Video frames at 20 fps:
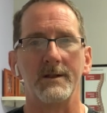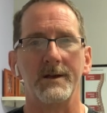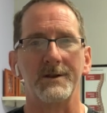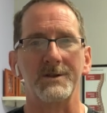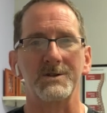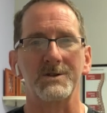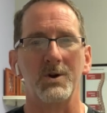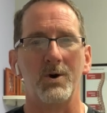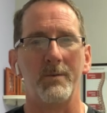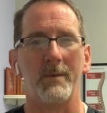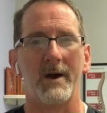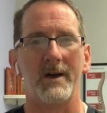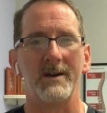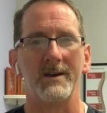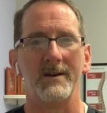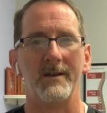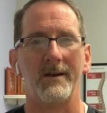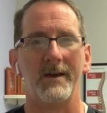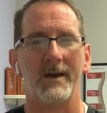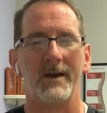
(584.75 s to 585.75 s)
Let us know about
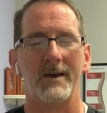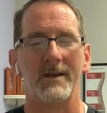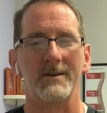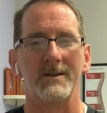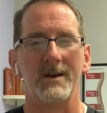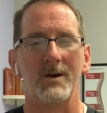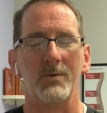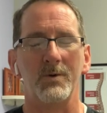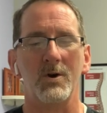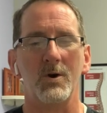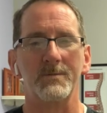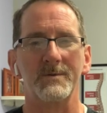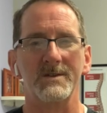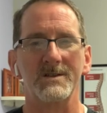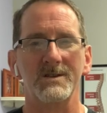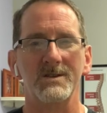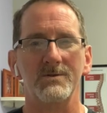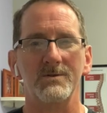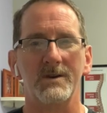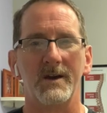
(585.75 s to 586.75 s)
it, and we hope to
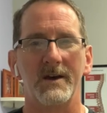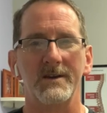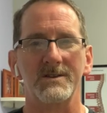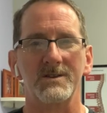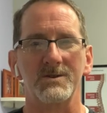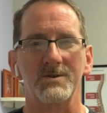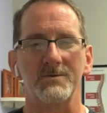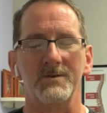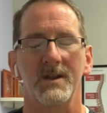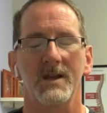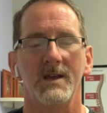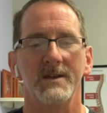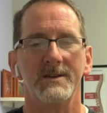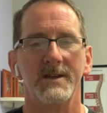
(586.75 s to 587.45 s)
see you guys soon.